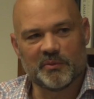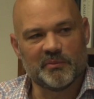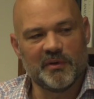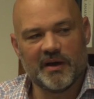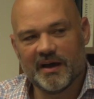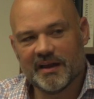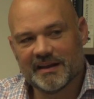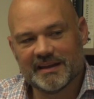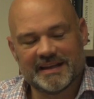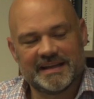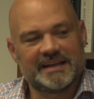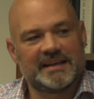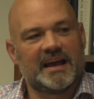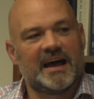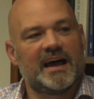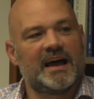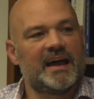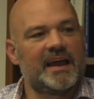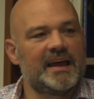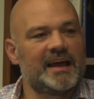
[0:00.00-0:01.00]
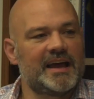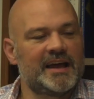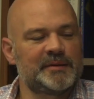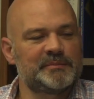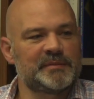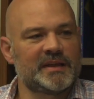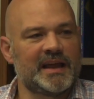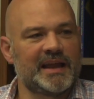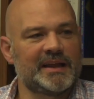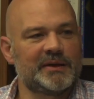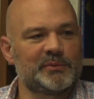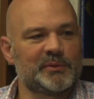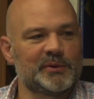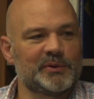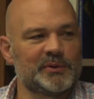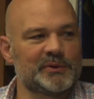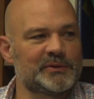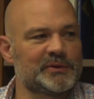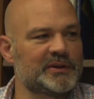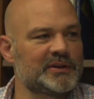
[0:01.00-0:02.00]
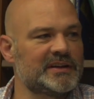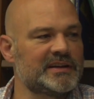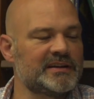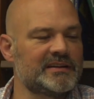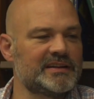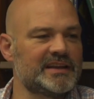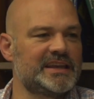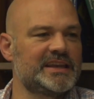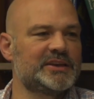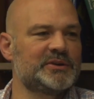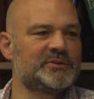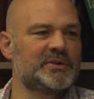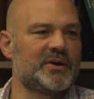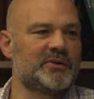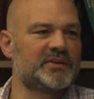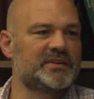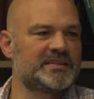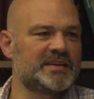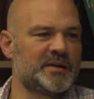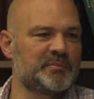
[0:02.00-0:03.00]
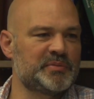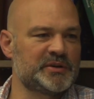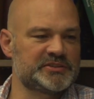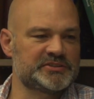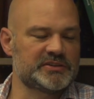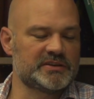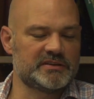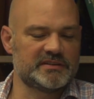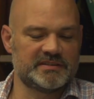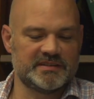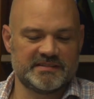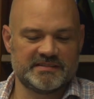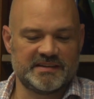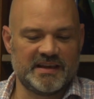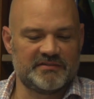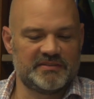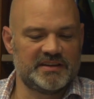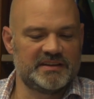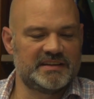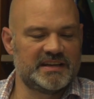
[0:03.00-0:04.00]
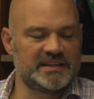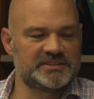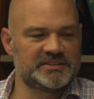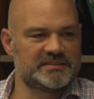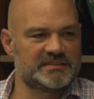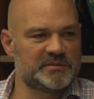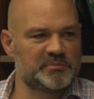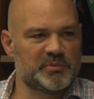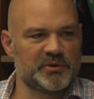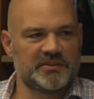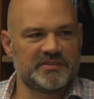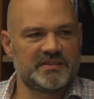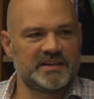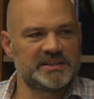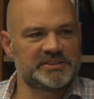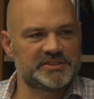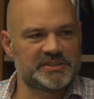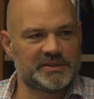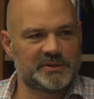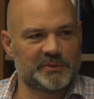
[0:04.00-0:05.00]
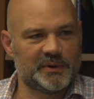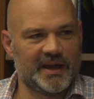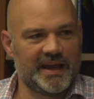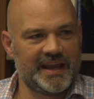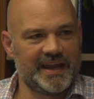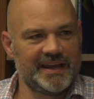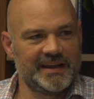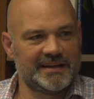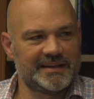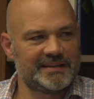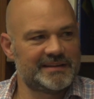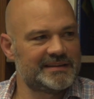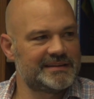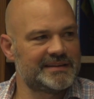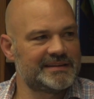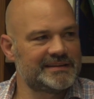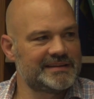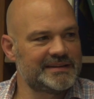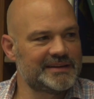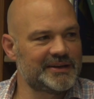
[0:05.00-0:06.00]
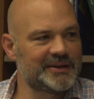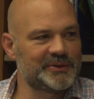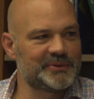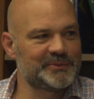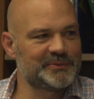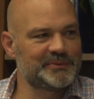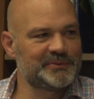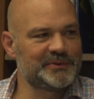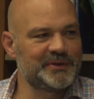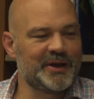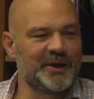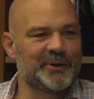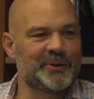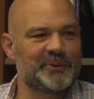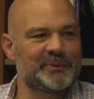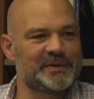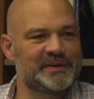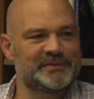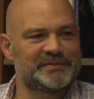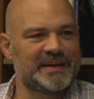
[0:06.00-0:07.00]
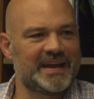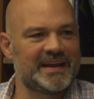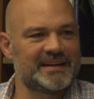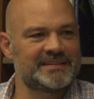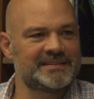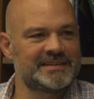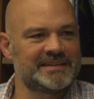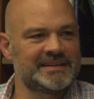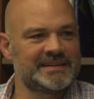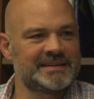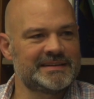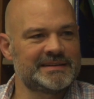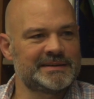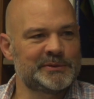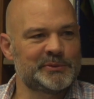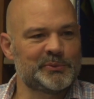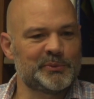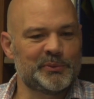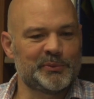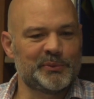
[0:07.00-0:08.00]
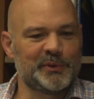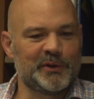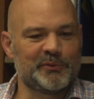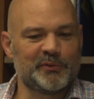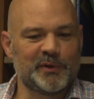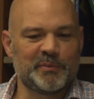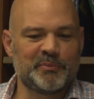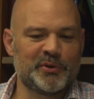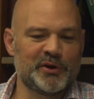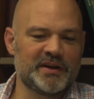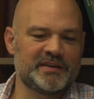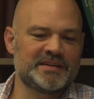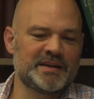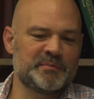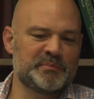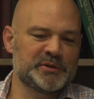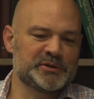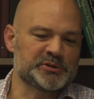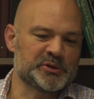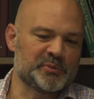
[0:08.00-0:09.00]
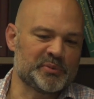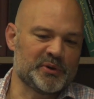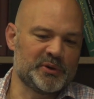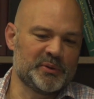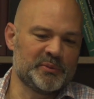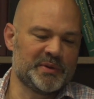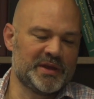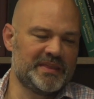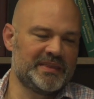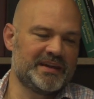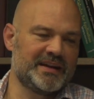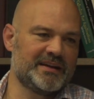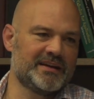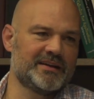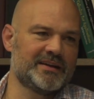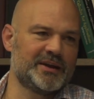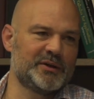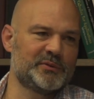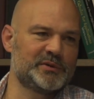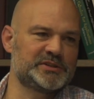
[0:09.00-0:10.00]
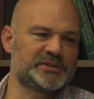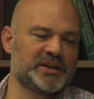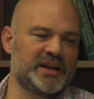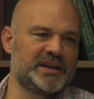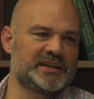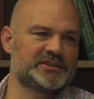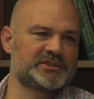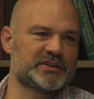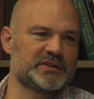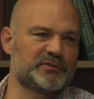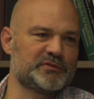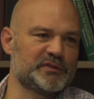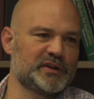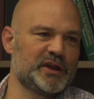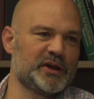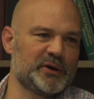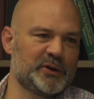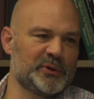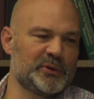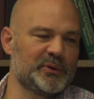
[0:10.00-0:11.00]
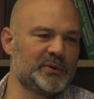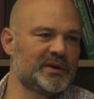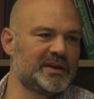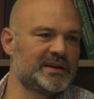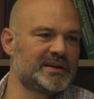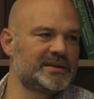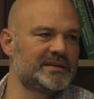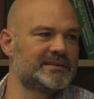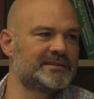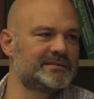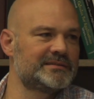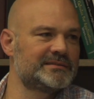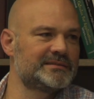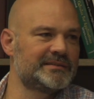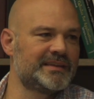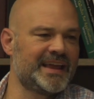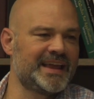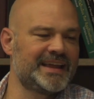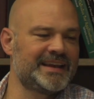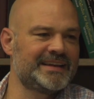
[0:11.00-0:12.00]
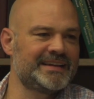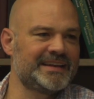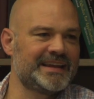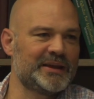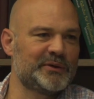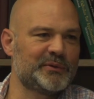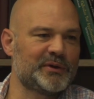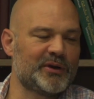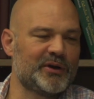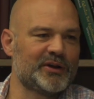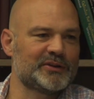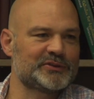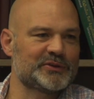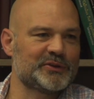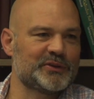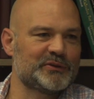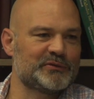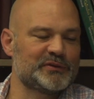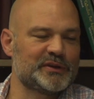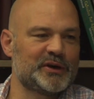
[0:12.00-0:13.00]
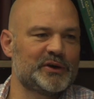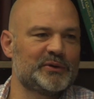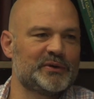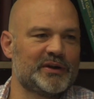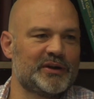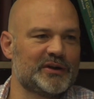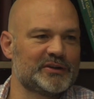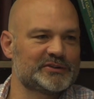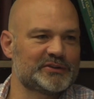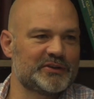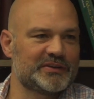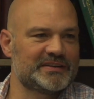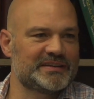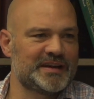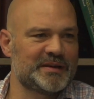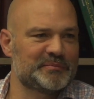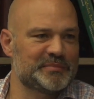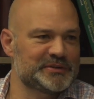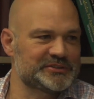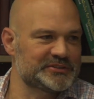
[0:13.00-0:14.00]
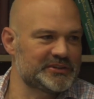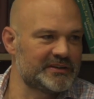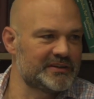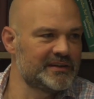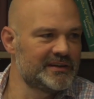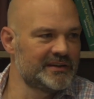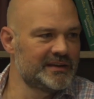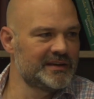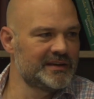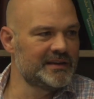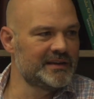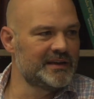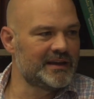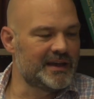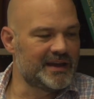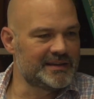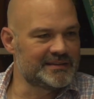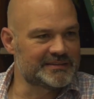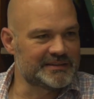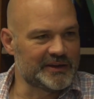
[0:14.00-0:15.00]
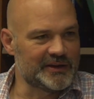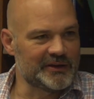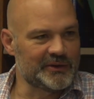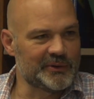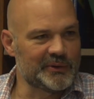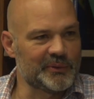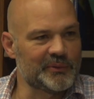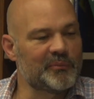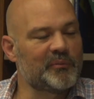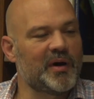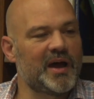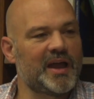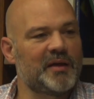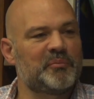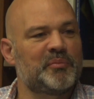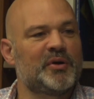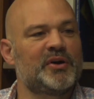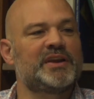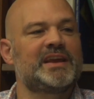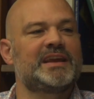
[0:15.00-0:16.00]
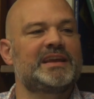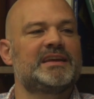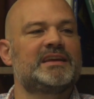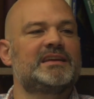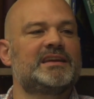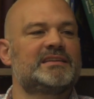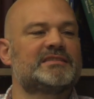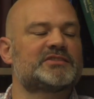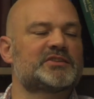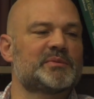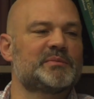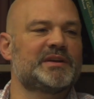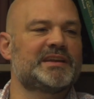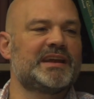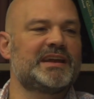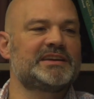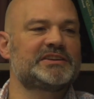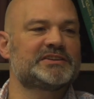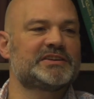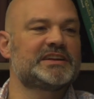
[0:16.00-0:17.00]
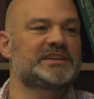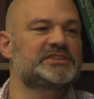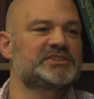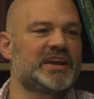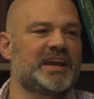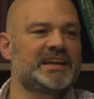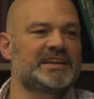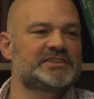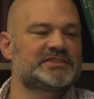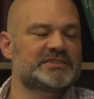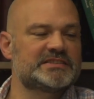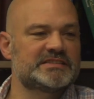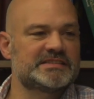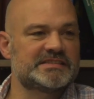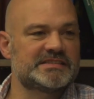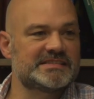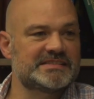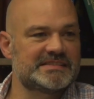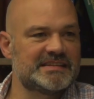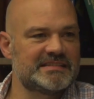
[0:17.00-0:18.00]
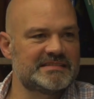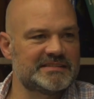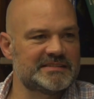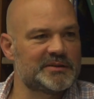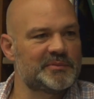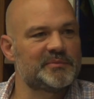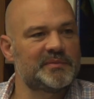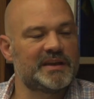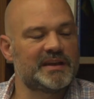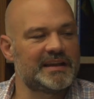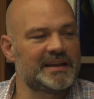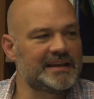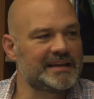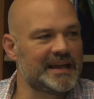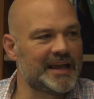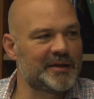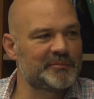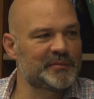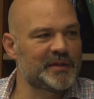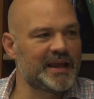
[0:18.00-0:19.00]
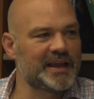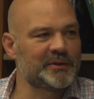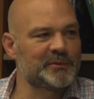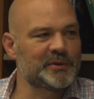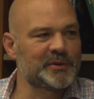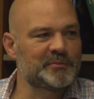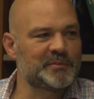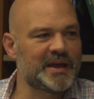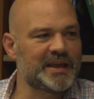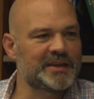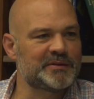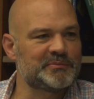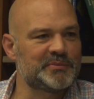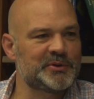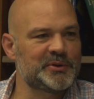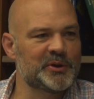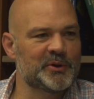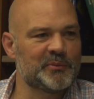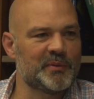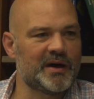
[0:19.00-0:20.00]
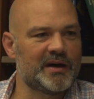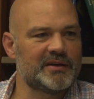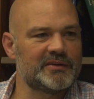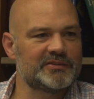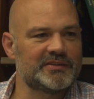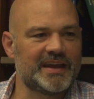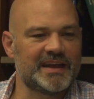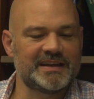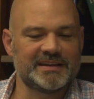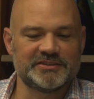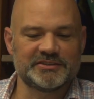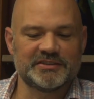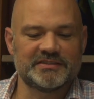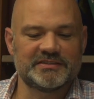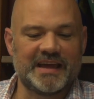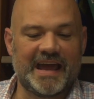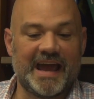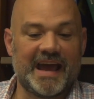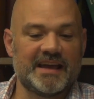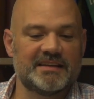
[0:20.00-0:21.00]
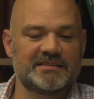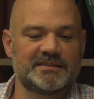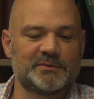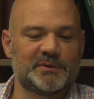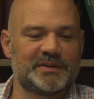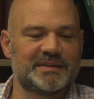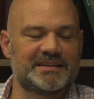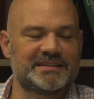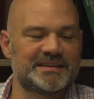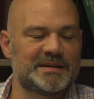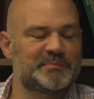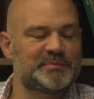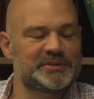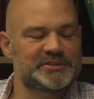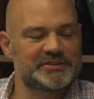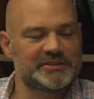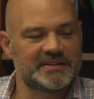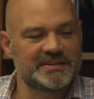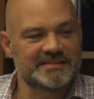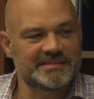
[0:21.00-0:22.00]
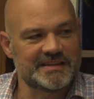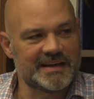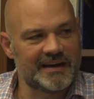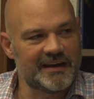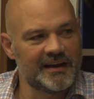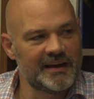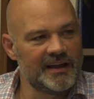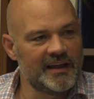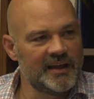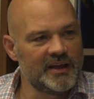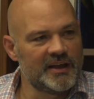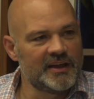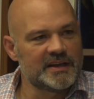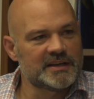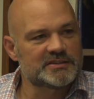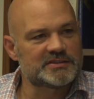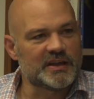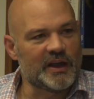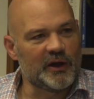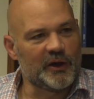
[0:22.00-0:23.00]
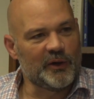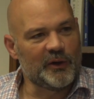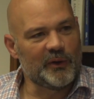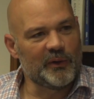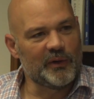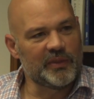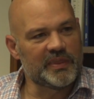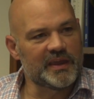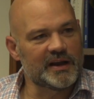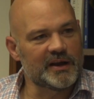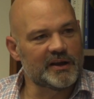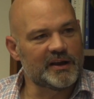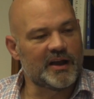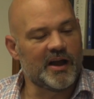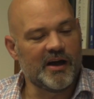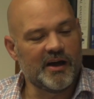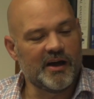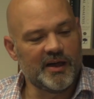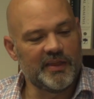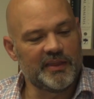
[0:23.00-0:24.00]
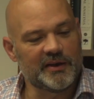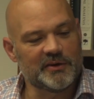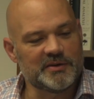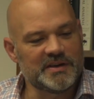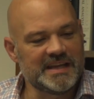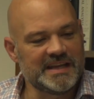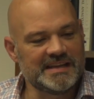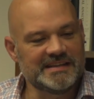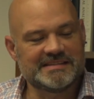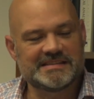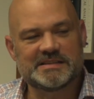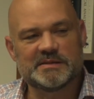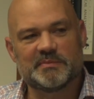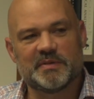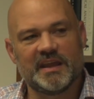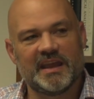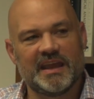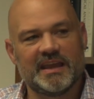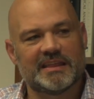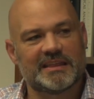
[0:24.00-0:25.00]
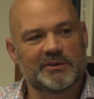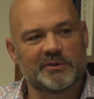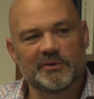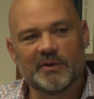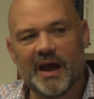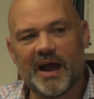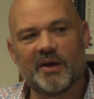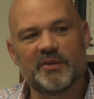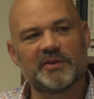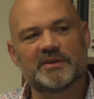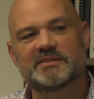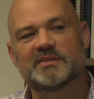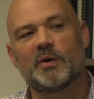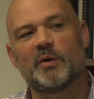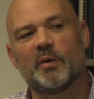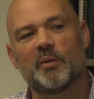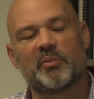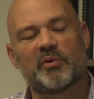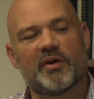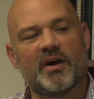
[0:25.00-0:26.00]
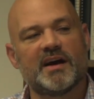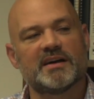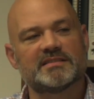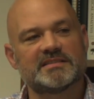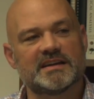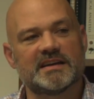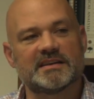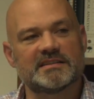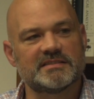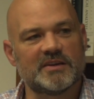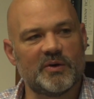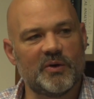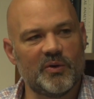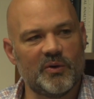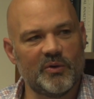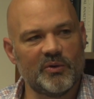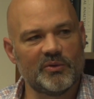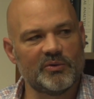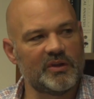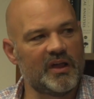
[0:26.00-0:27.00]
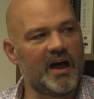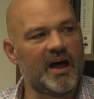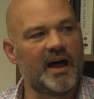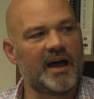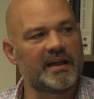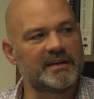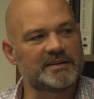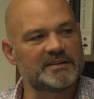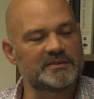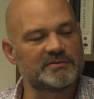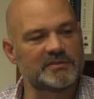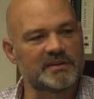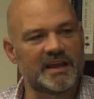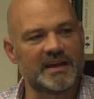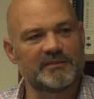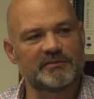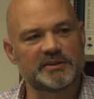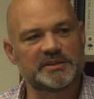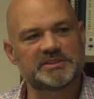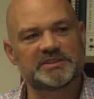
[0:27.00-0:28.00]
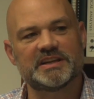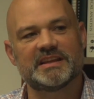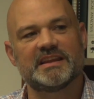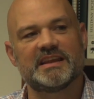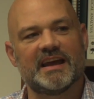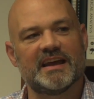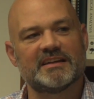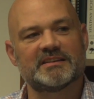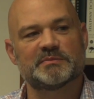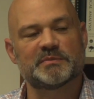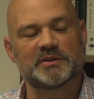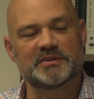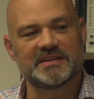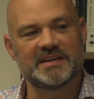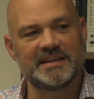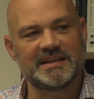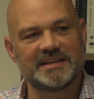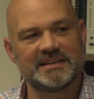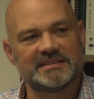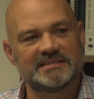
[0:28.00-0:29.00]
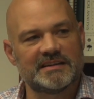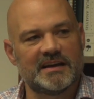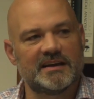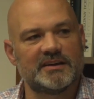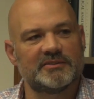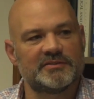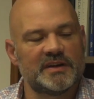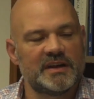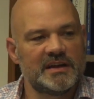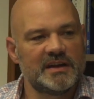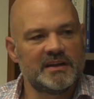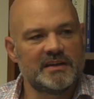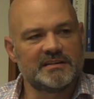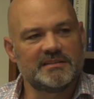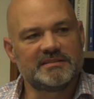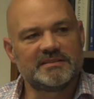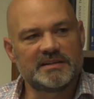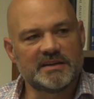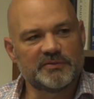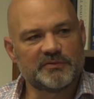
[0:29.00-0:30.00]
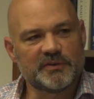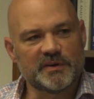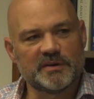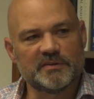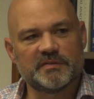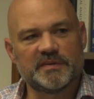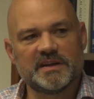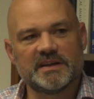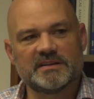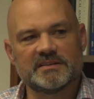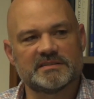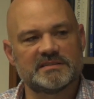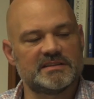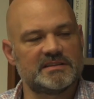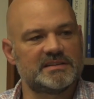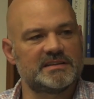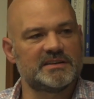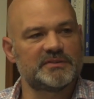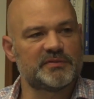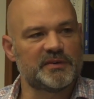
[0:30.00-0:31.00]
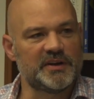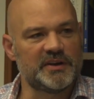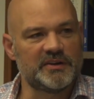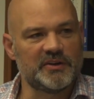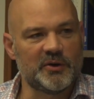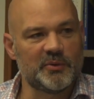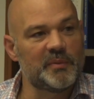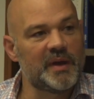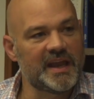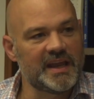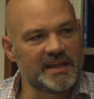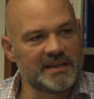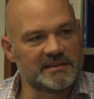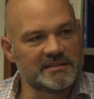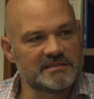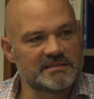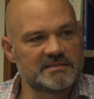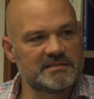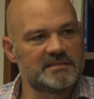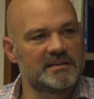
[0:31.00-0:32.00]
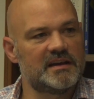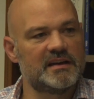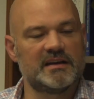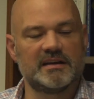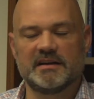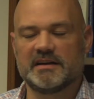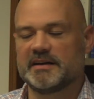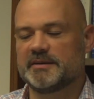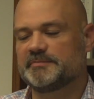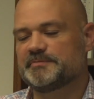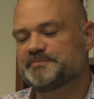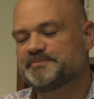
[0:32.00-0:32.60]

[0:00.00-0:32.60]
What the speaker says: modeling guy, I'm like, well, clearly you know the temperature to 7 digits of precision, right? And I go, no. In fact, if we put a temperature probe in there, it would change the flow, and then it would alter the flow and alter the temperature. And so by putting in instrumentation, it changes the system. And I'm like, well, in my computer models, I can just ask what the temperature is there. So there needs to be, throughout this whole process, a whole lot of leveraging the expertise of different fields and different domains. Yeah,